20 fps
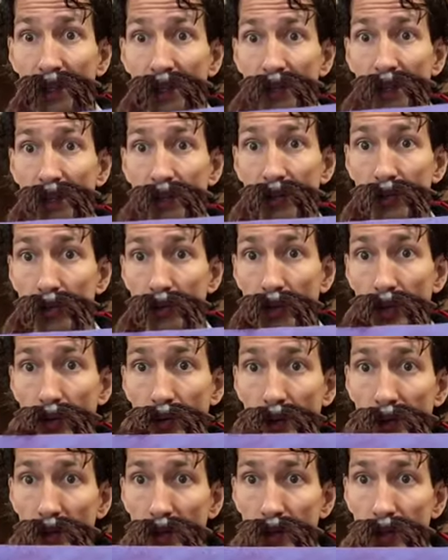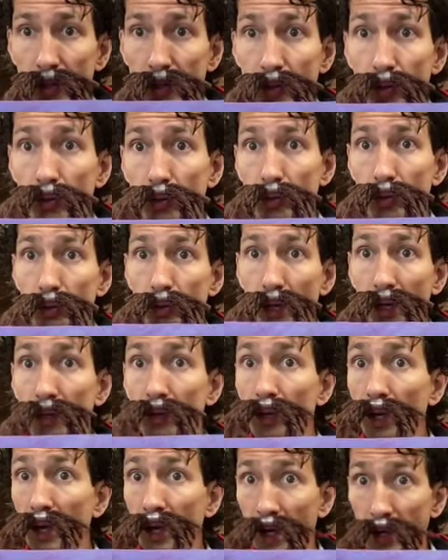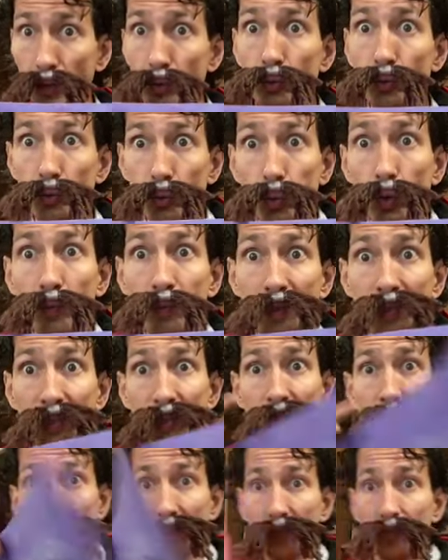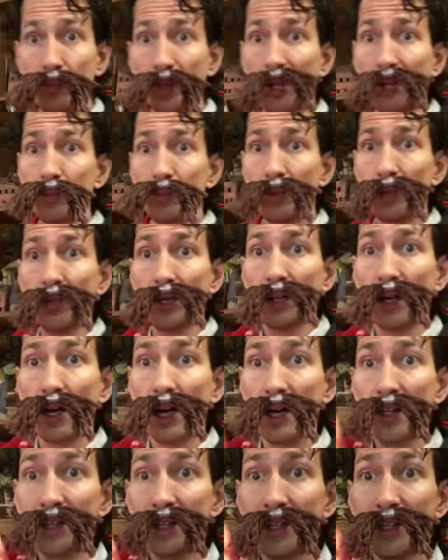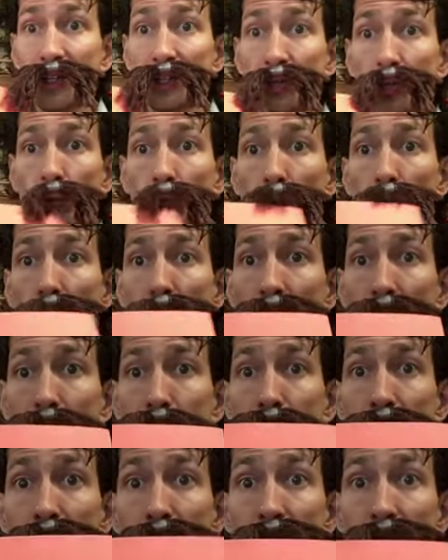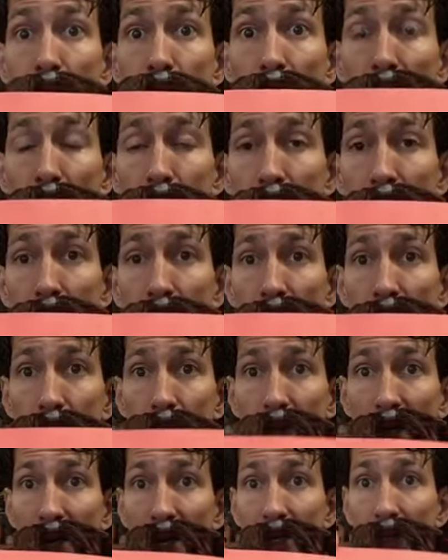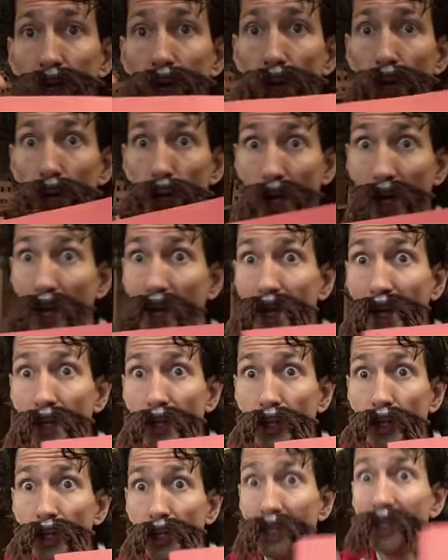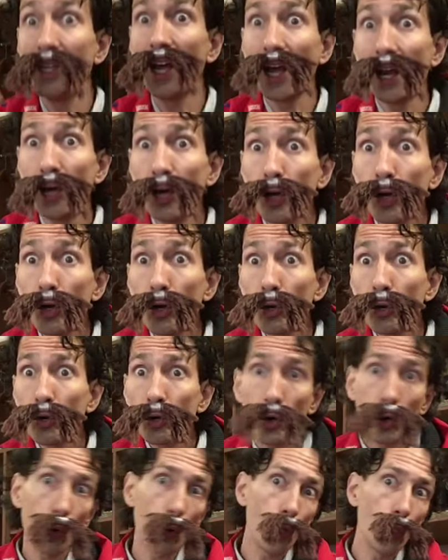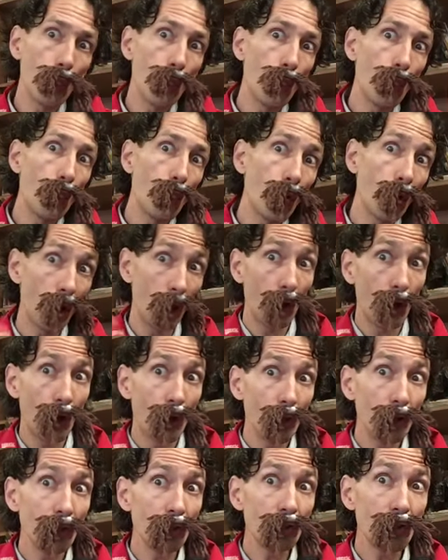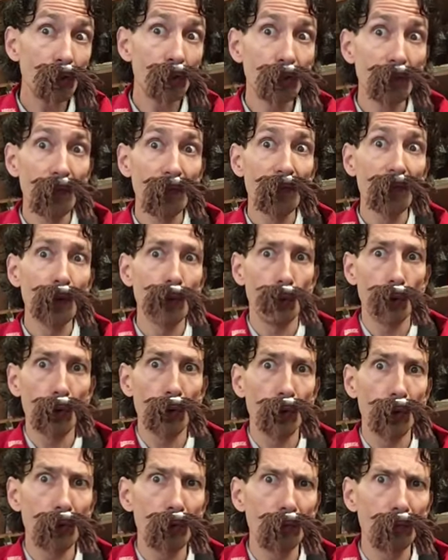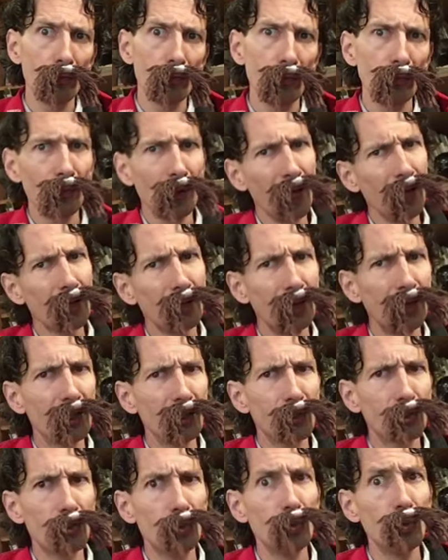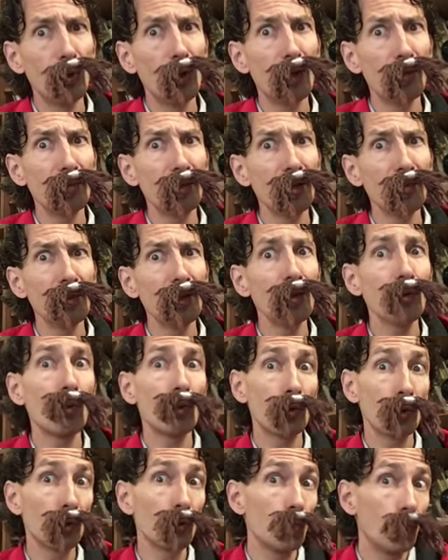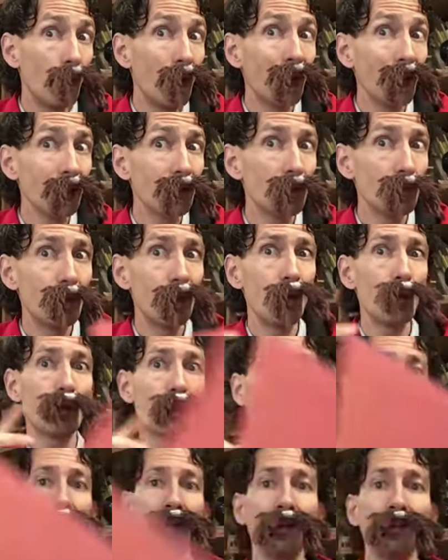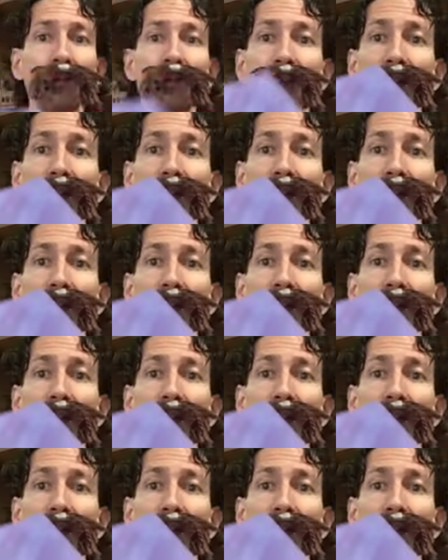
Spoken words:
Here's Noah. I used 2 pieces of paper, a nice warm piece of paper for the back, like yellow or orange or red, a little too warm maybe, or white to be okay.